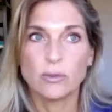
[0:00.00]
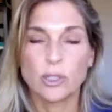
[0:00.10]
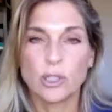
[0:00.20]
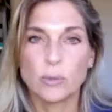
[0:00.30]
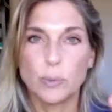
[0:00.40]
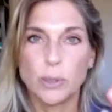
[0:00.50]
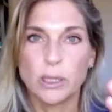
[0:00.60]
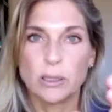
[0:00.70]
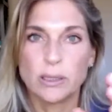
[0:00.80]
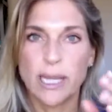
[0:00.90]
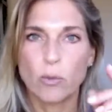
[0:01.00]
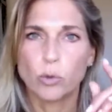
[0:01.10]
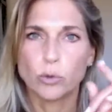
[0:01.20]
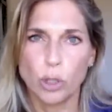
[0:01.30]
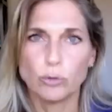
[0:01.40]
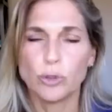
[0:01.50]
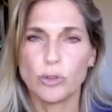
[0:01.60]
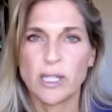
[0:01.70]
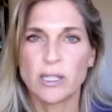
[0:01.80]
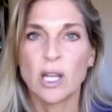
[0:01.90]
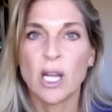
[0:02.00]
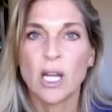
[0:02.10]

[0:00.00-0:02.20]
just put say well don't do this